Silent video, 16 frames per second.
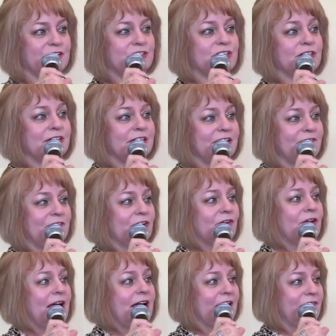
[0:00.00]
to live
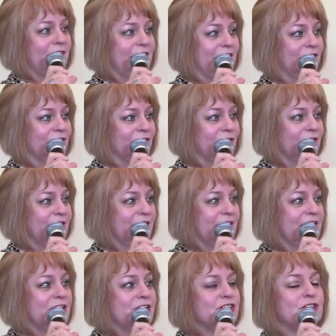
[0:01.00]
their life here,